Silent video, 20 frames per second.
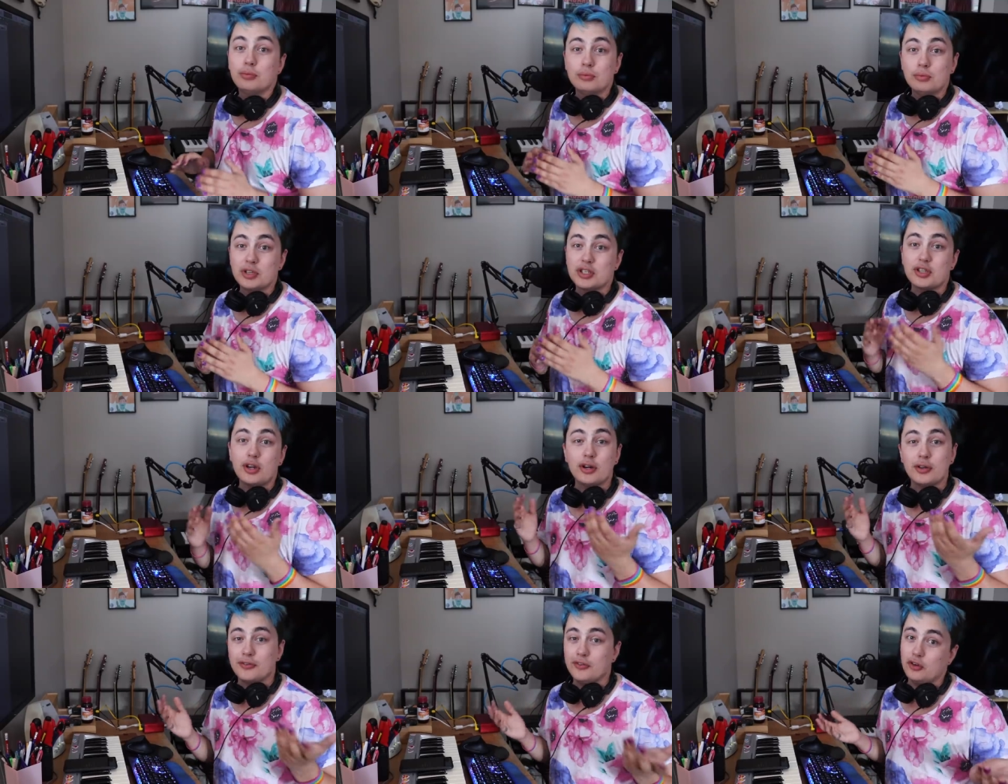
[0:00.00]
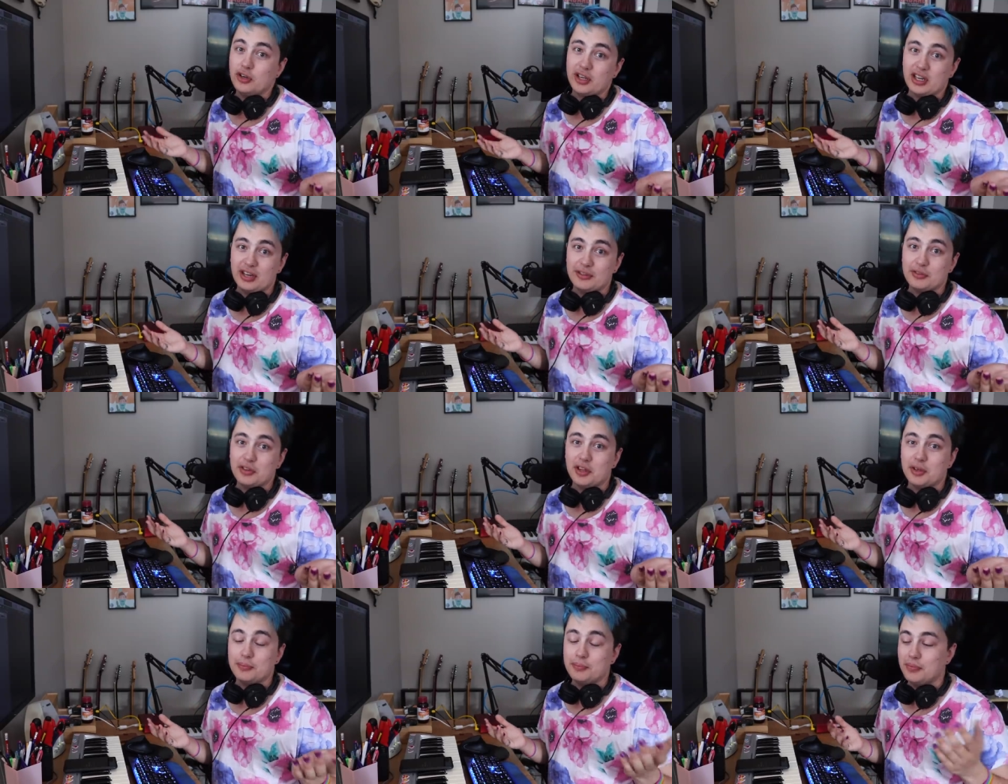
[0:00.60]
we're slowly falling in love
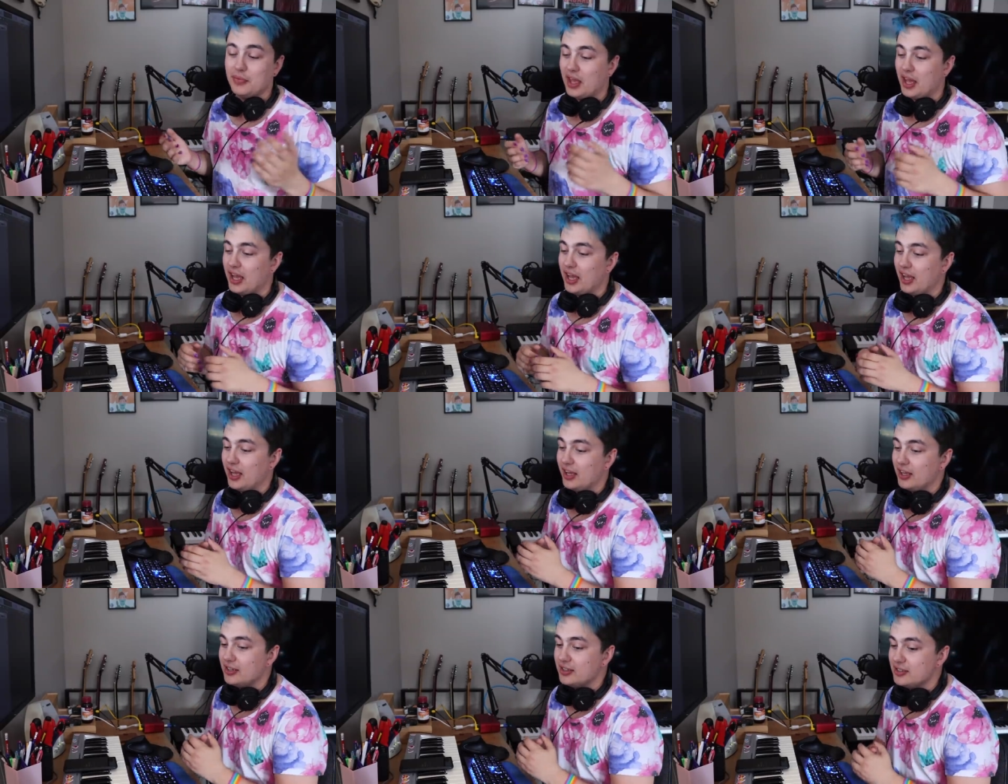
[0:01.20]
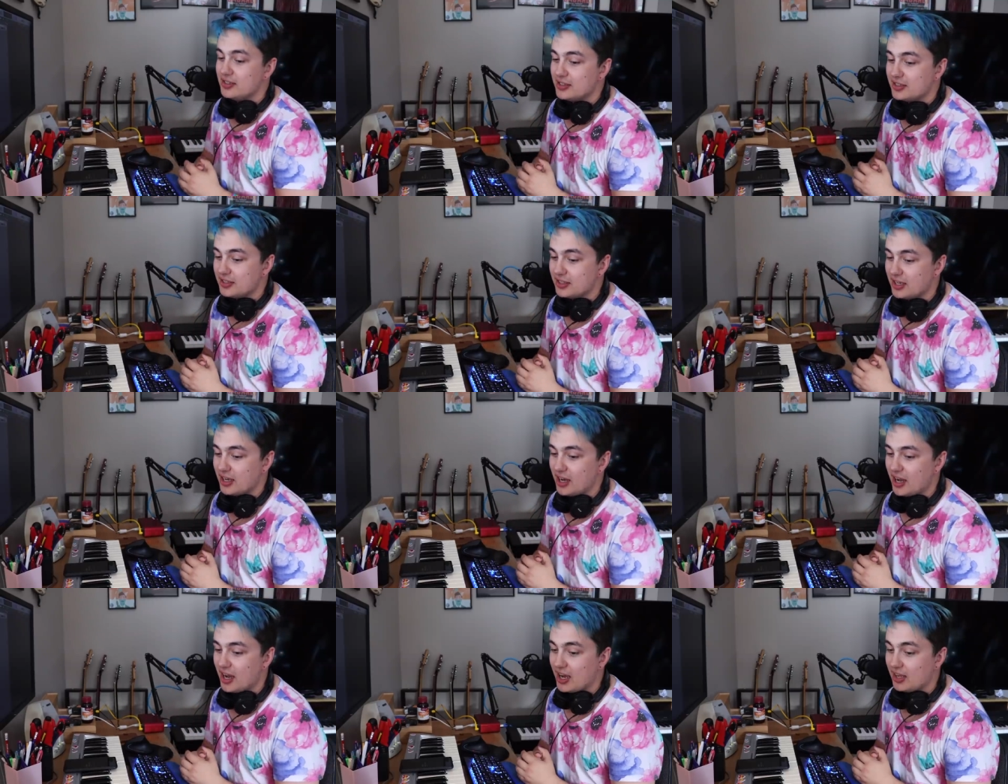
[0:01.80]
with him, and
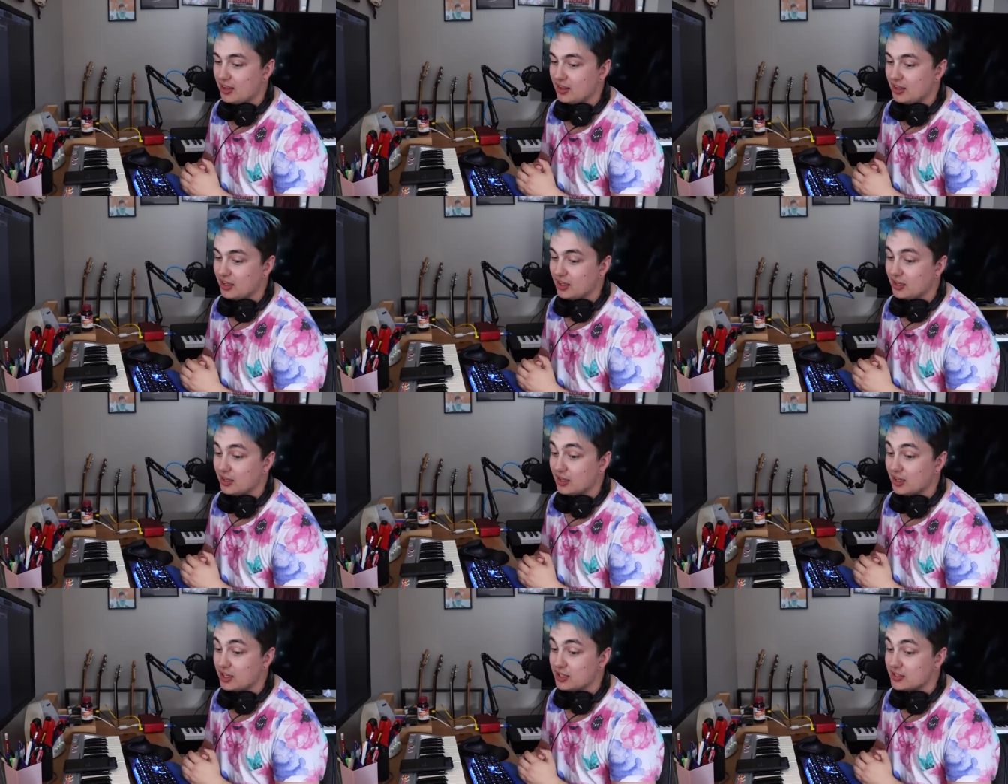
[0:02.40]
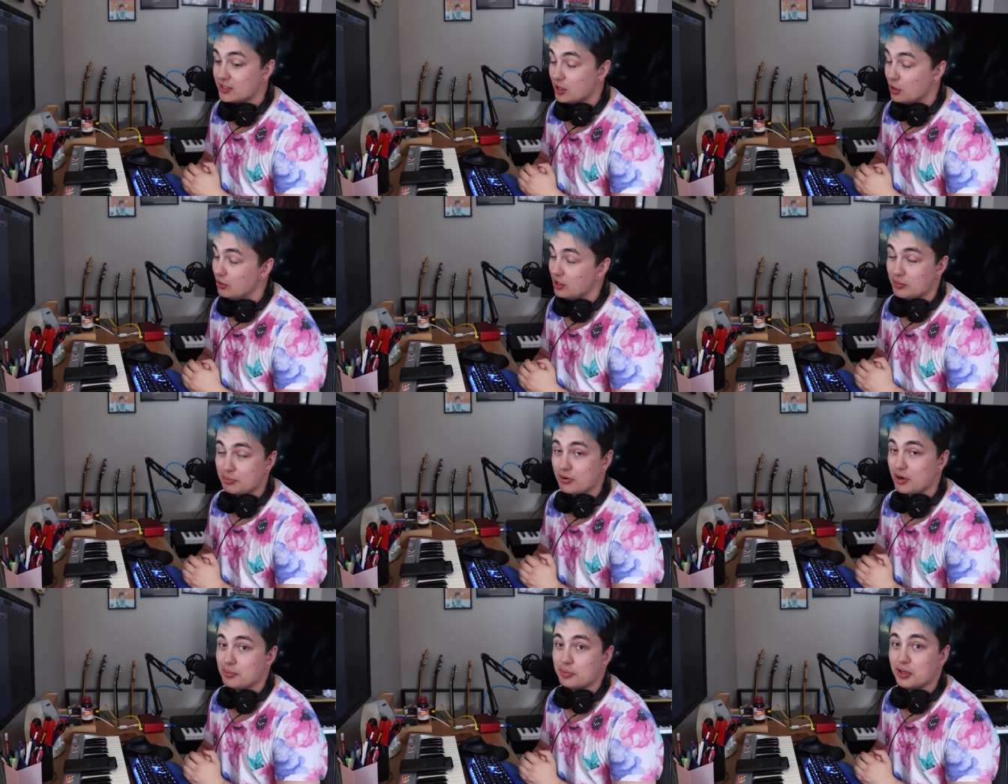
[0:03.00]
I think it's only
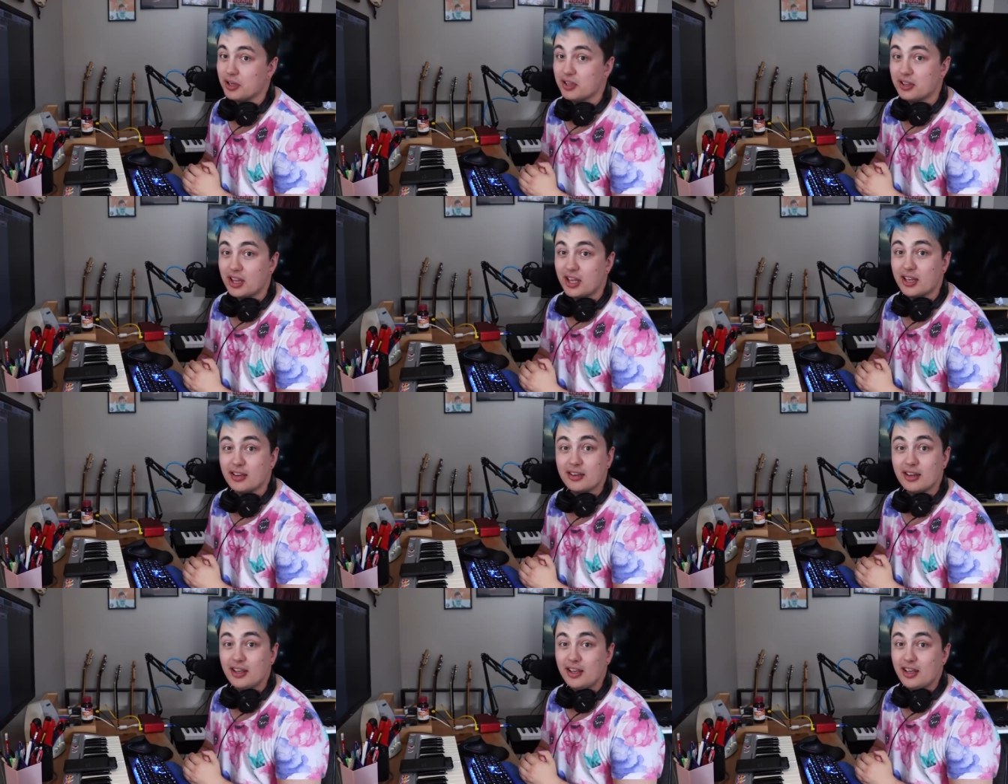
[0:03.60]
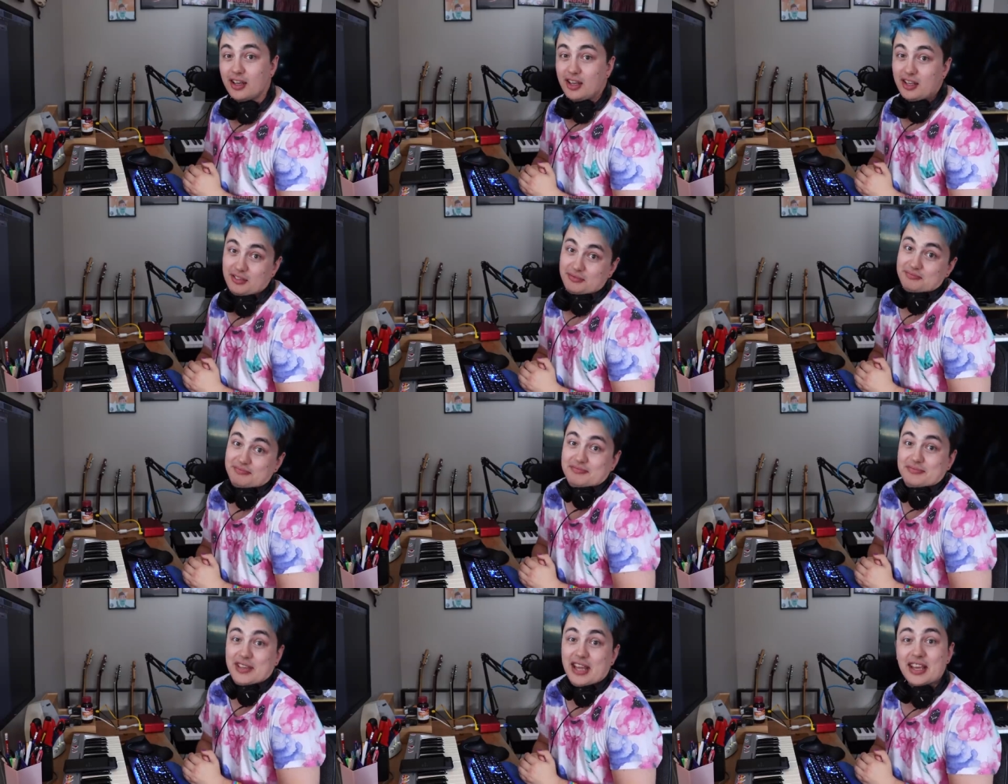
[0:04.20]
appropriate that
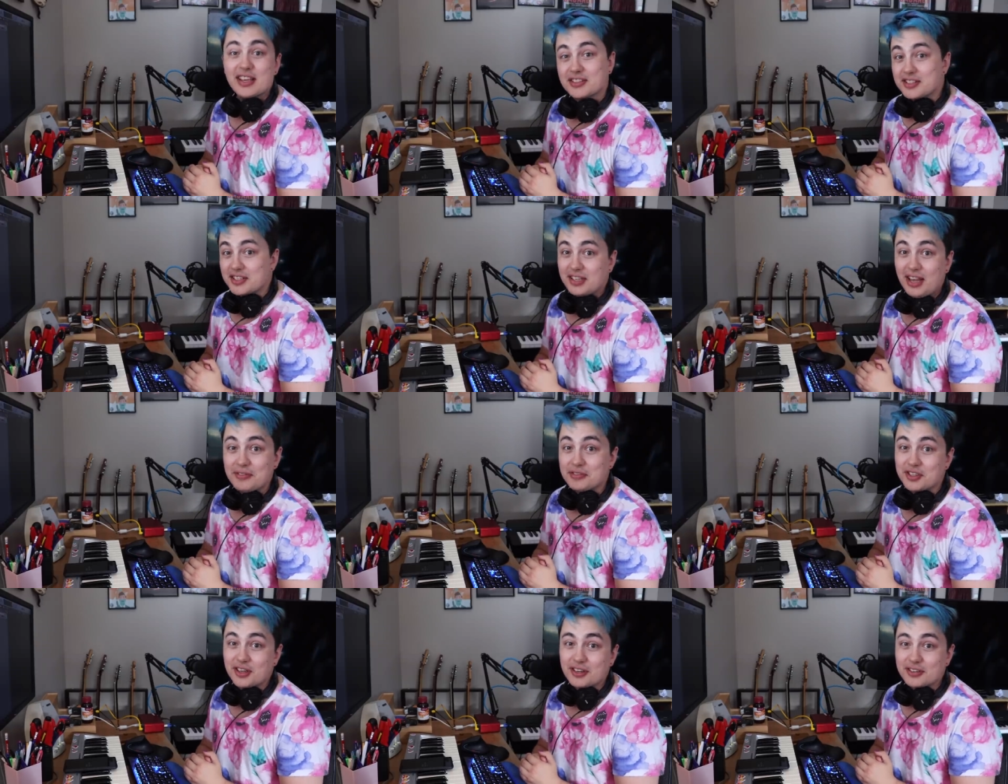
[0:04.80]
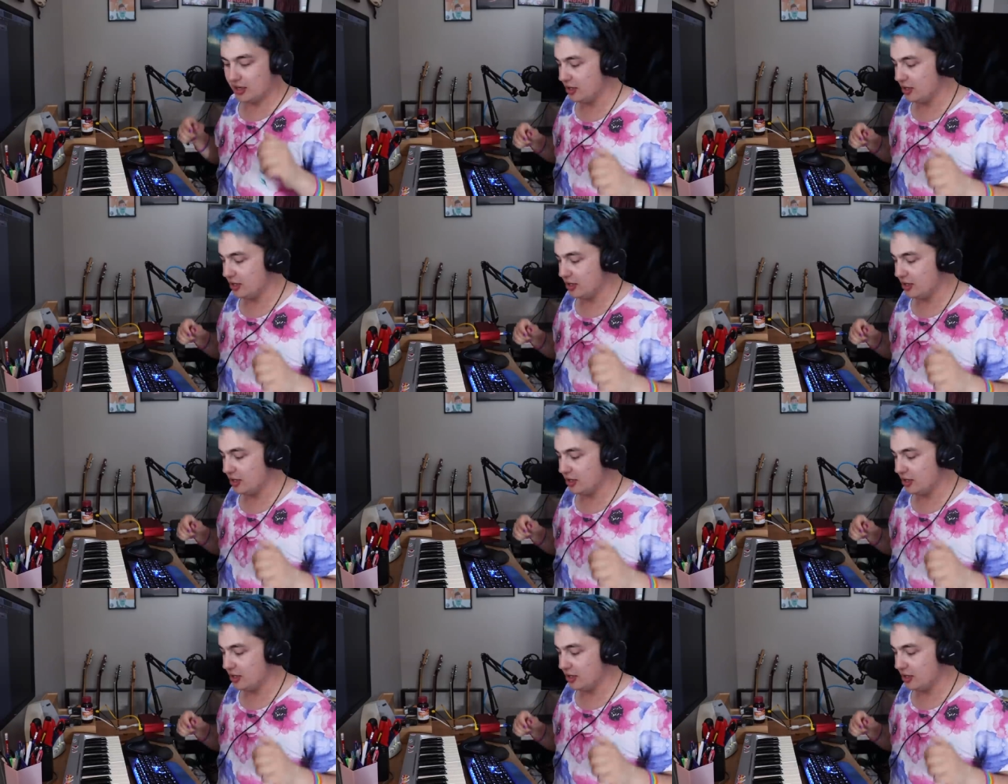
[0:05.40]
he gets his love song.